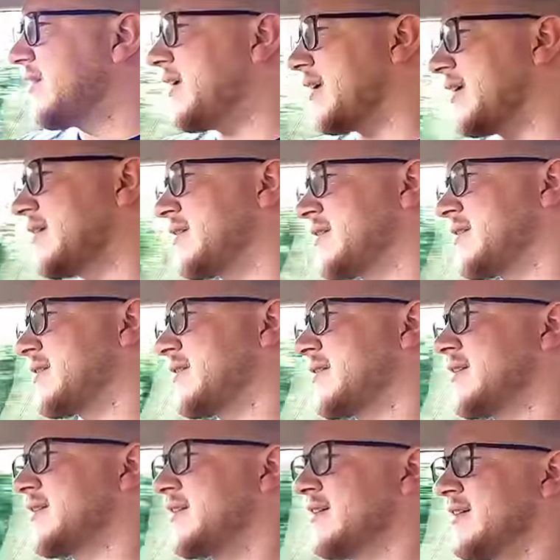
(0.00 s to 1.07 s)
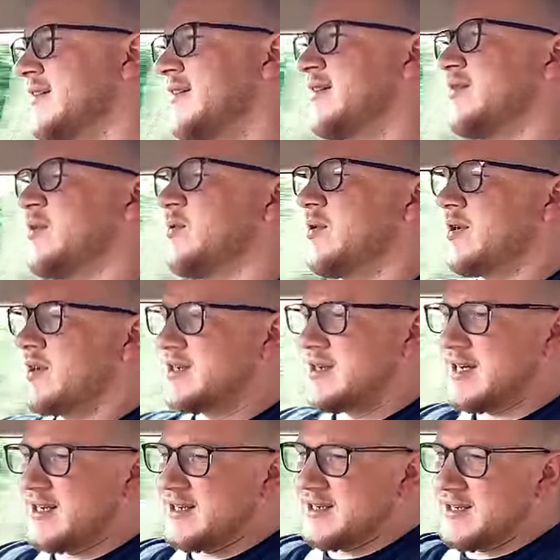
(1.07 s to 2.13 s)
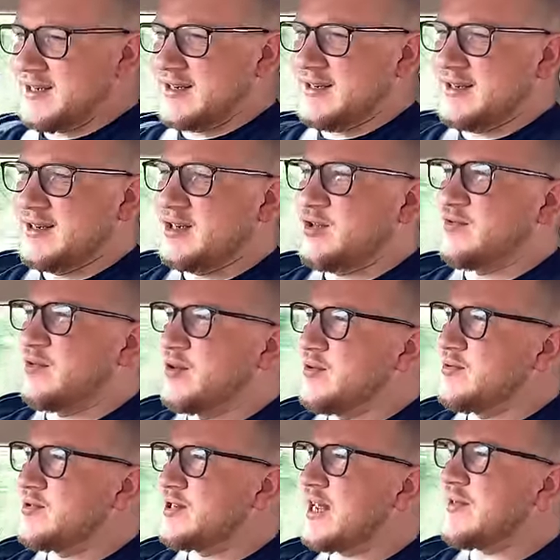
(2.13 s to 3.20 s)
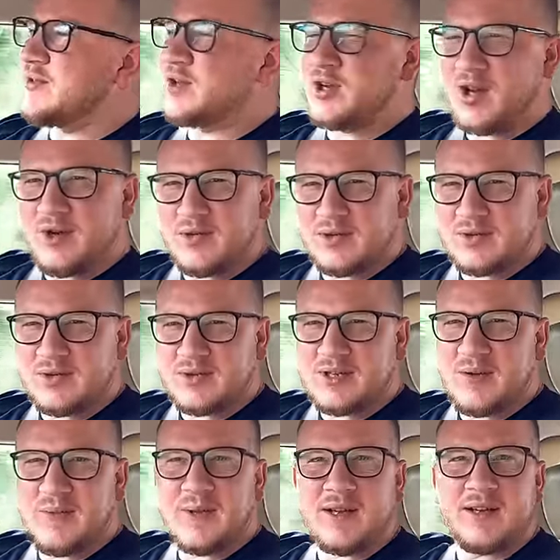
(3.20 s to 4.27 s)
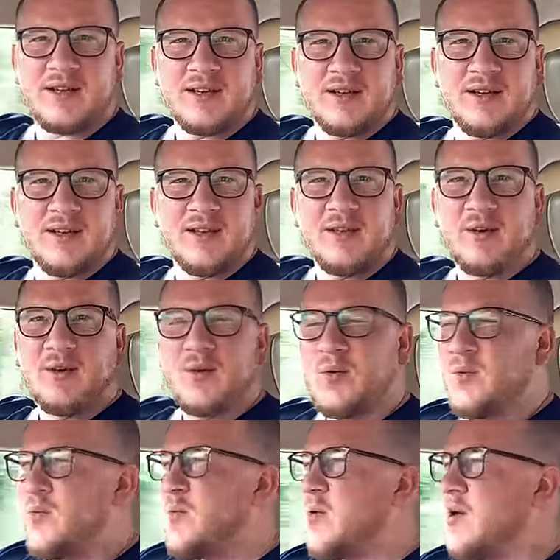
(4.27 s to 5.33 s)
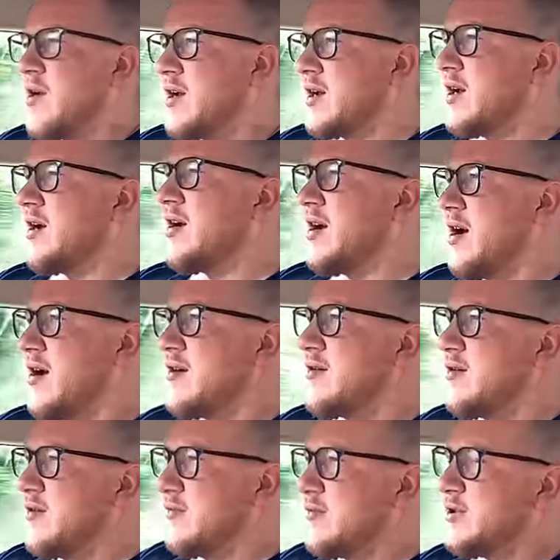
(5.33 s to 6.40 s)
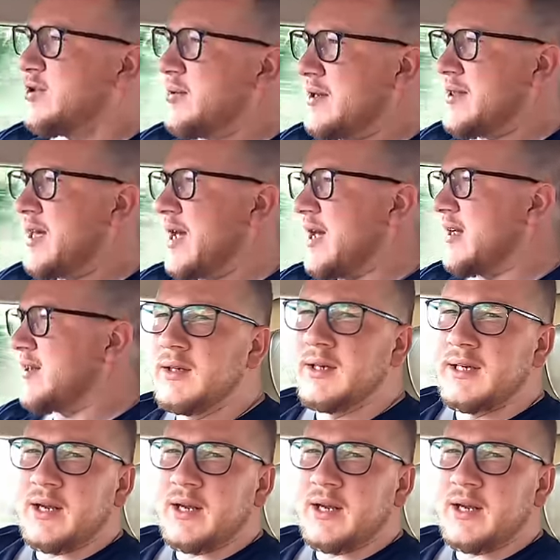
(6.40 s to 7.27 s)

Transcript: This, if you wanted to take a cruise down the coast or something, what a car for doing that.